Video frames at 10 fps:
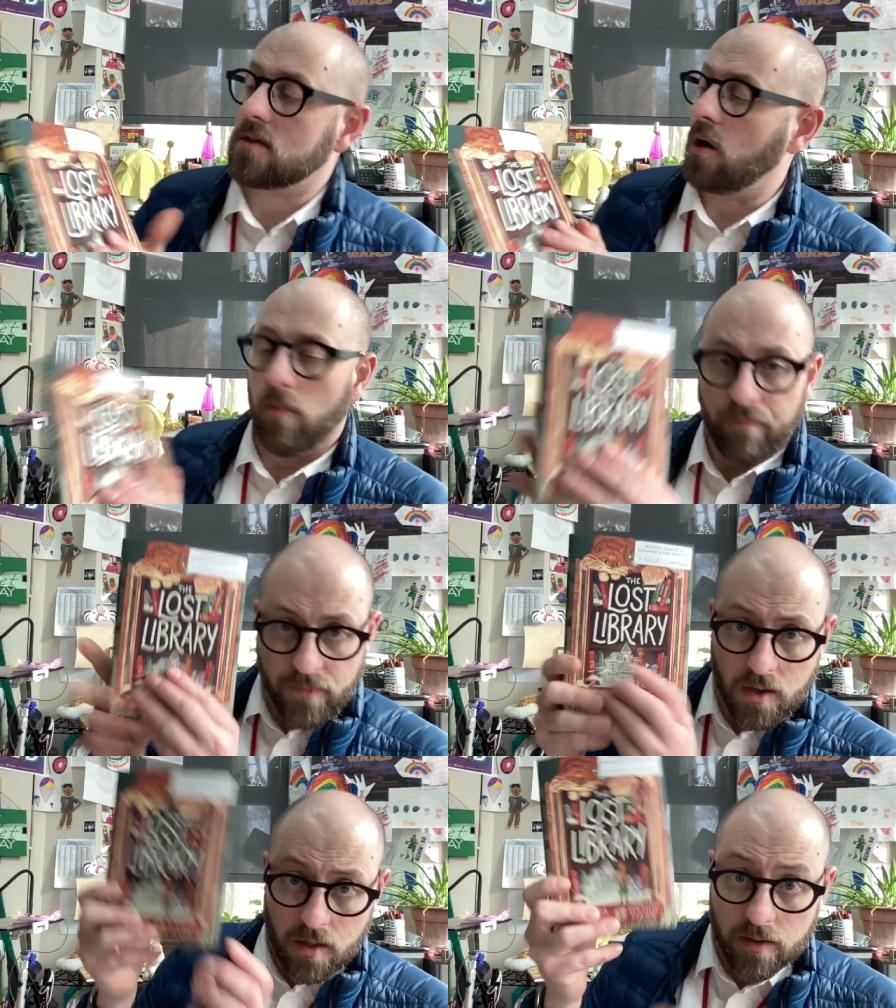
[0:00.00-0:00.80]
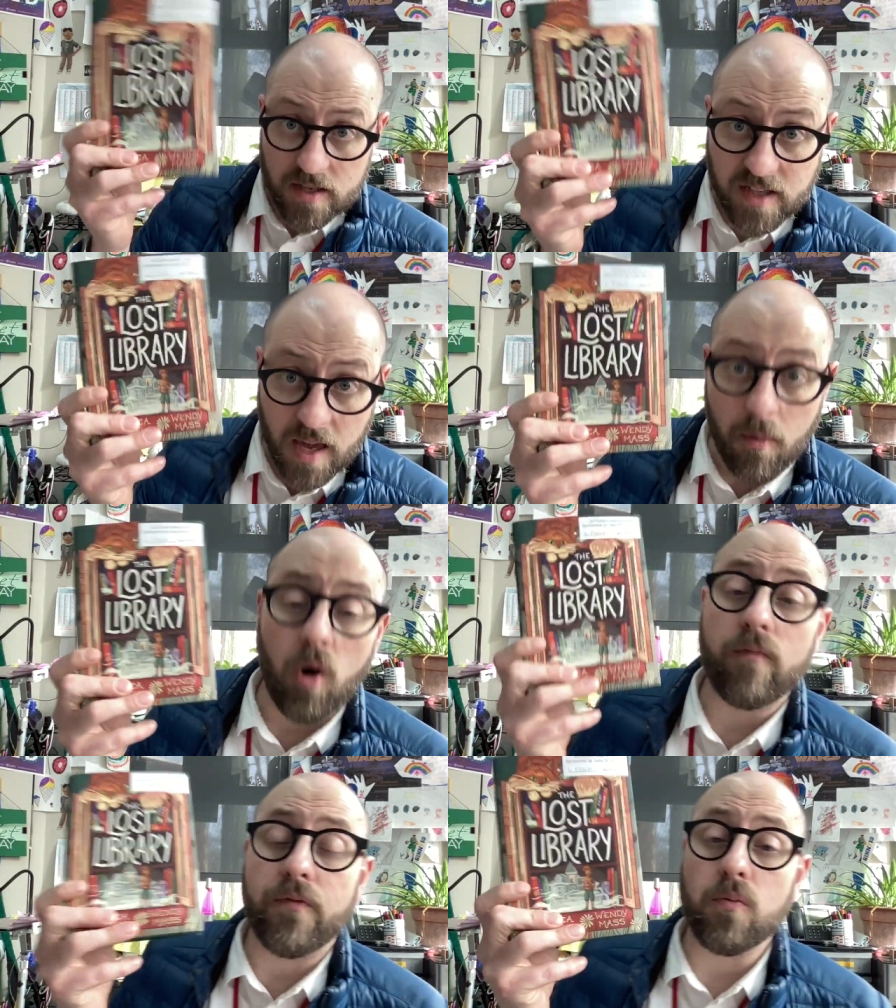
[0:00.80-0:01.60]
So, this came
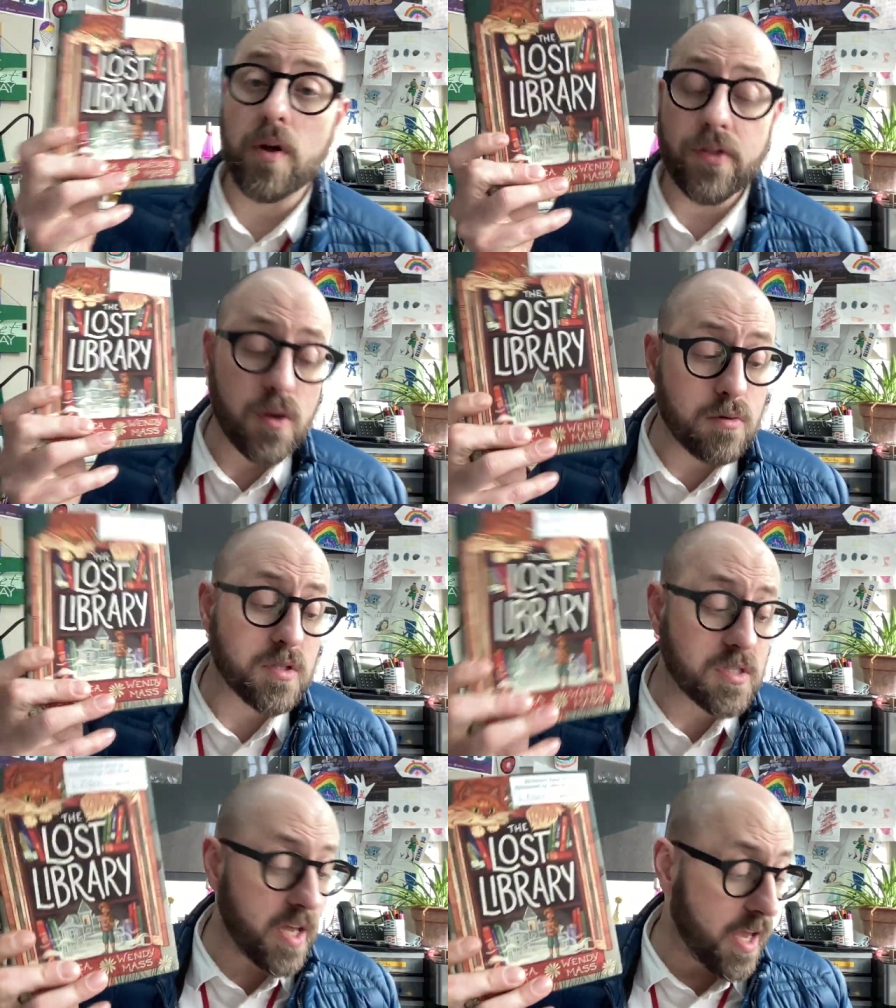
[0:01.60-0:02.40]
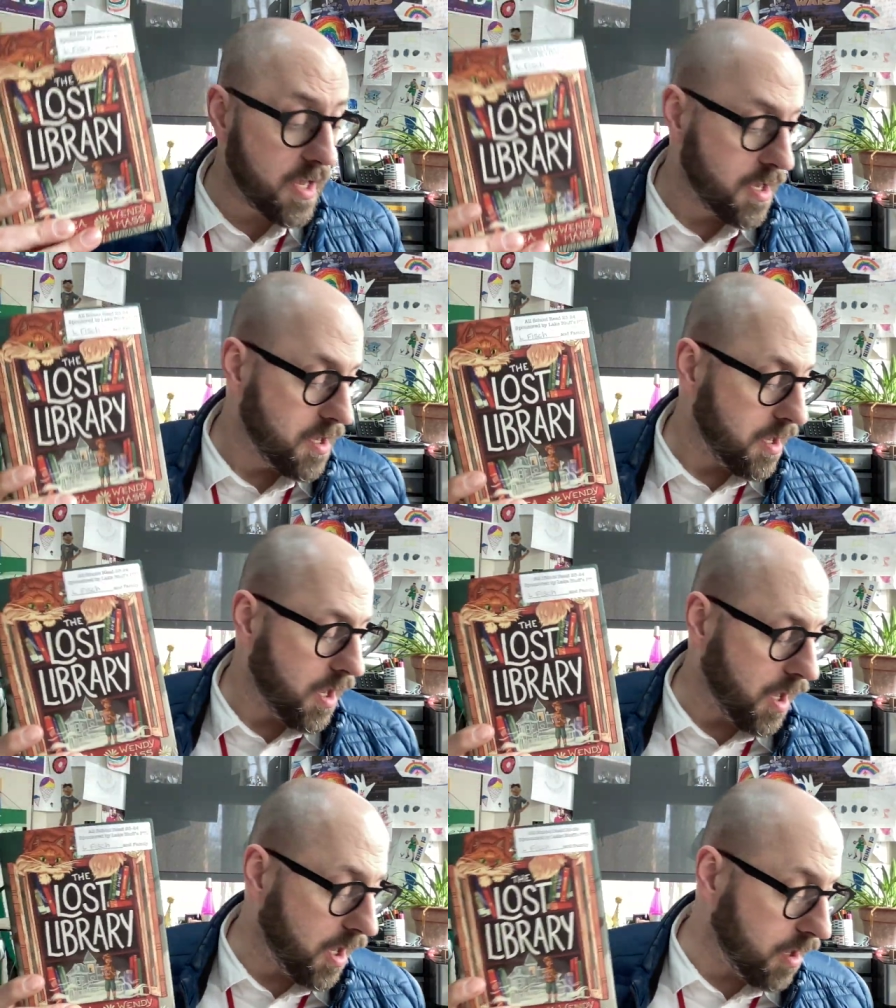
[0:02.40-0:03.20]
home with you today.
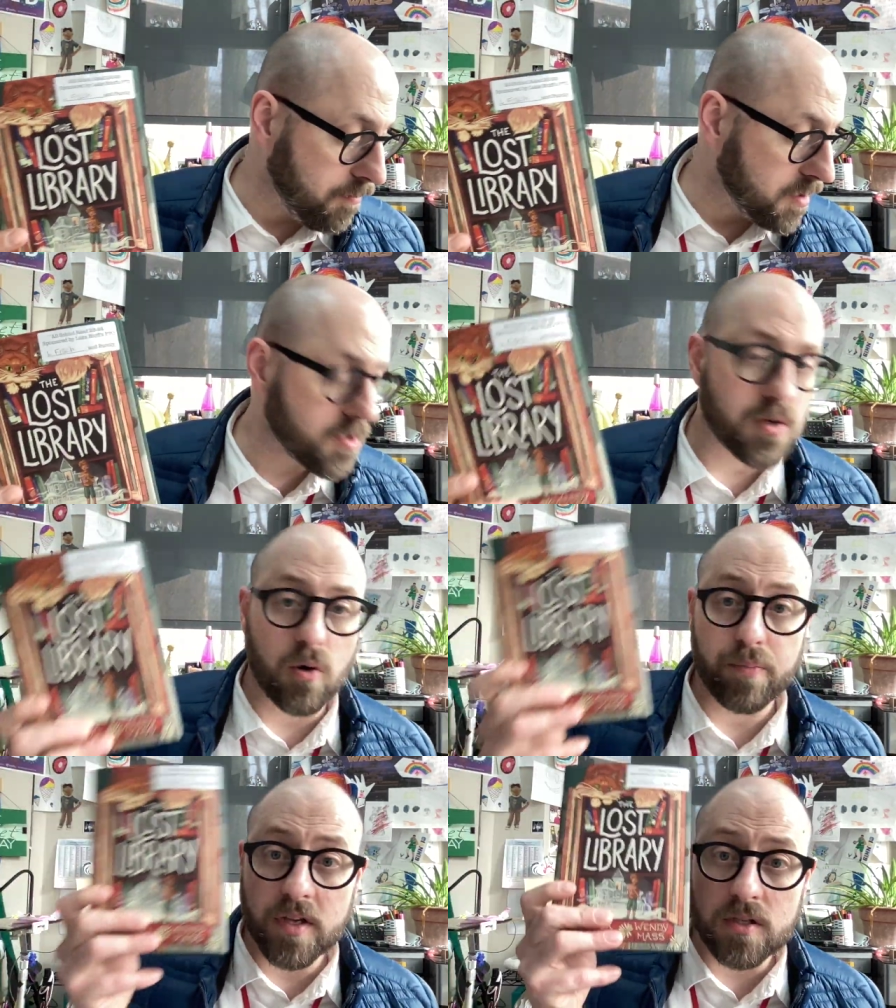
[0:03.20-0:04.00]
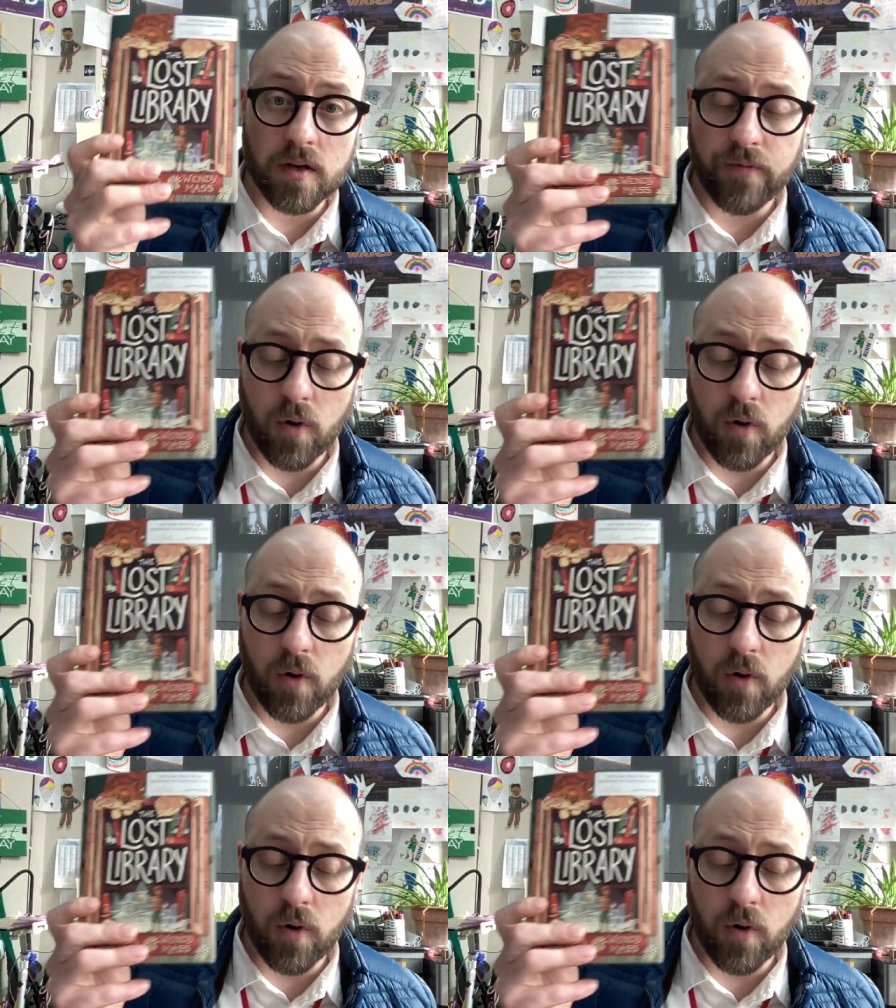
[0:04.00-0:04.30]
Um, so please look